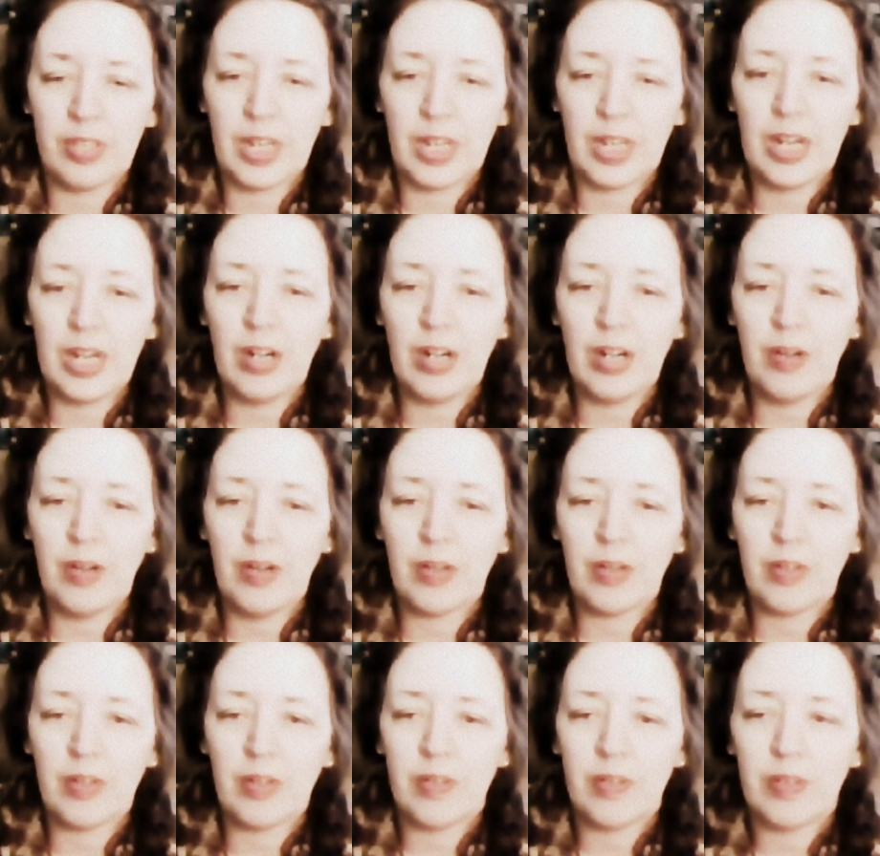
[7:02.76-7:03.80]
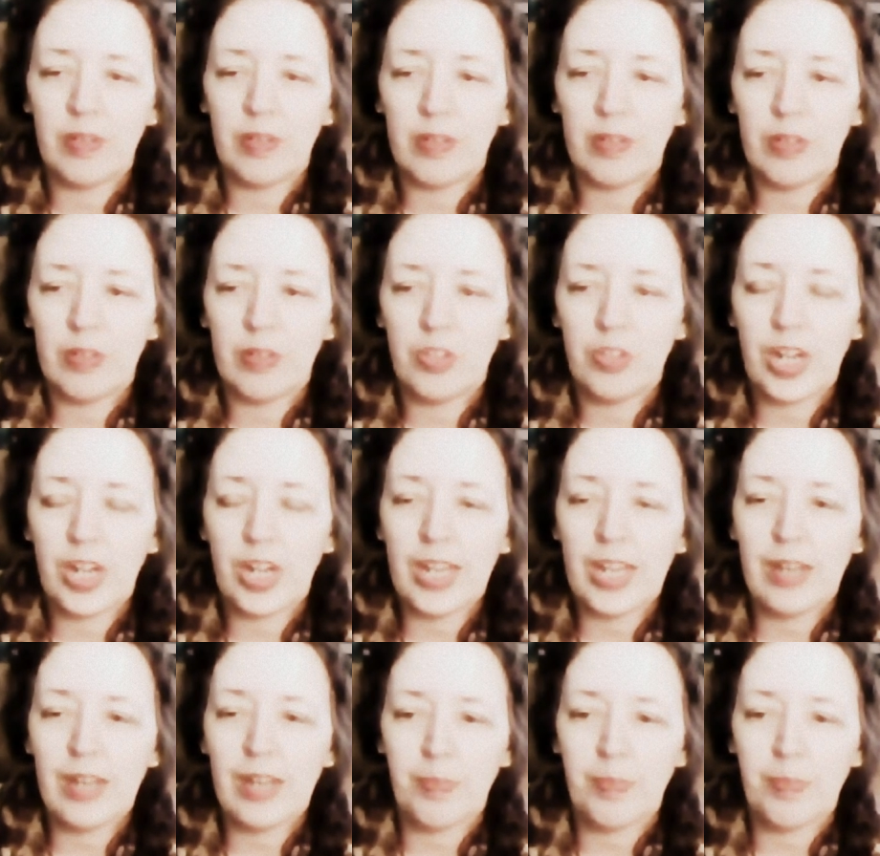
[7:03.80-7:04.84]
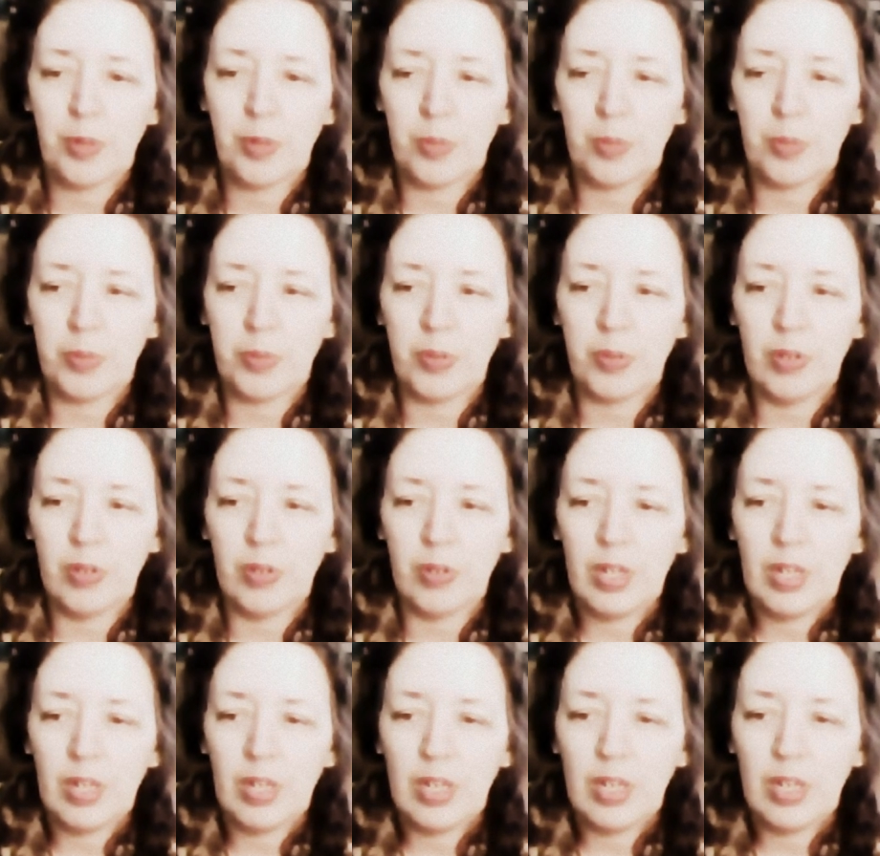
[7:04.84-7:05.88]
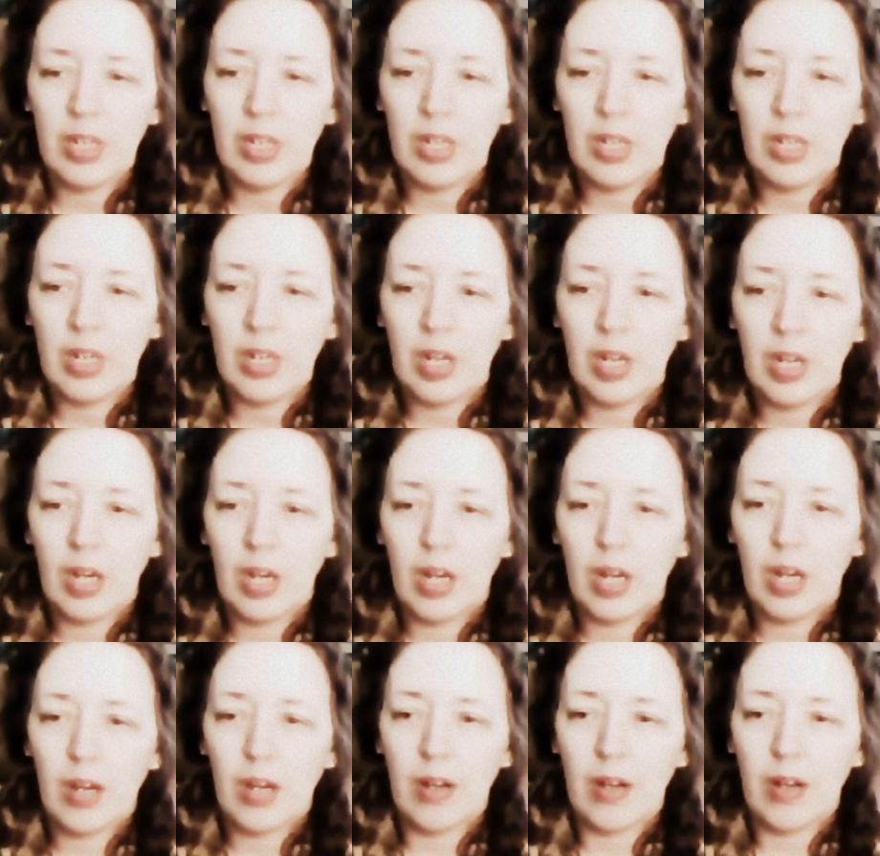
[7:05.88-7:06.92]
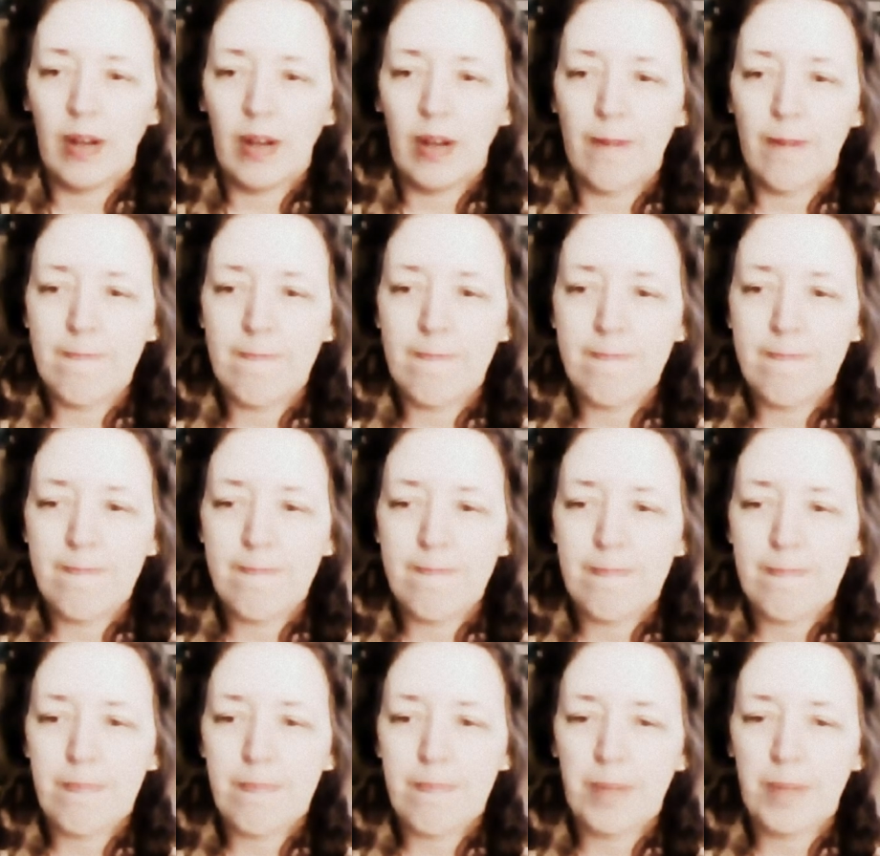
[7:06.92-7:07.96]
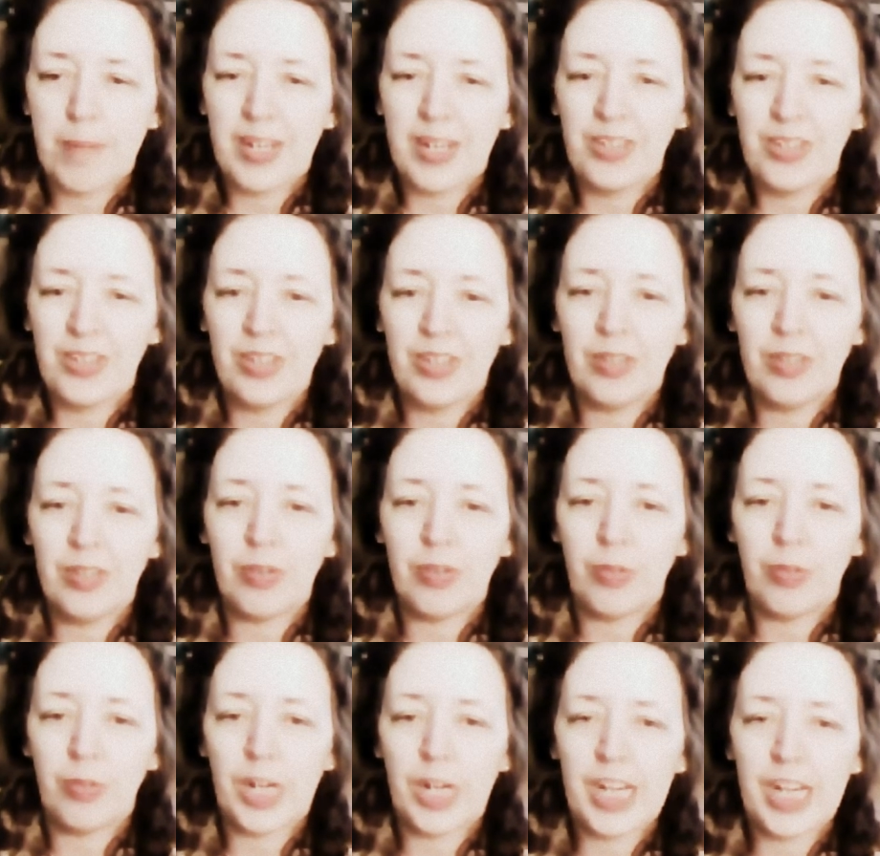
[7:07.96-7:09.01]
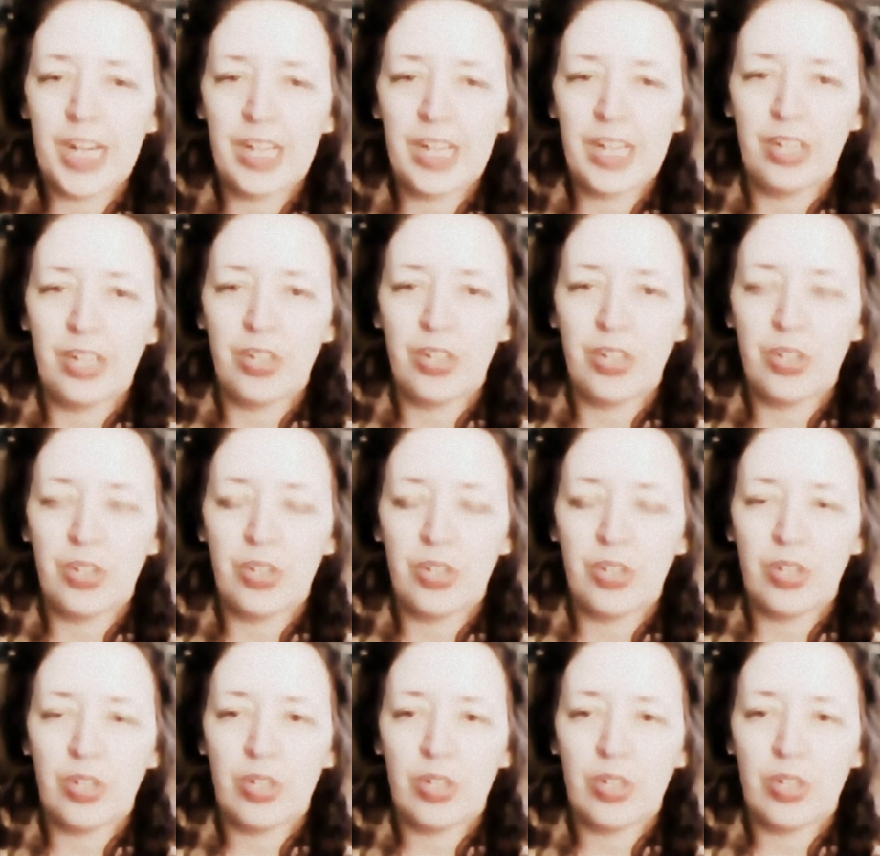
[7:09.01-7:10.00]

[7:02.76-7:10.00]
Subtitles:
their shade of purple, but it's a little grayish.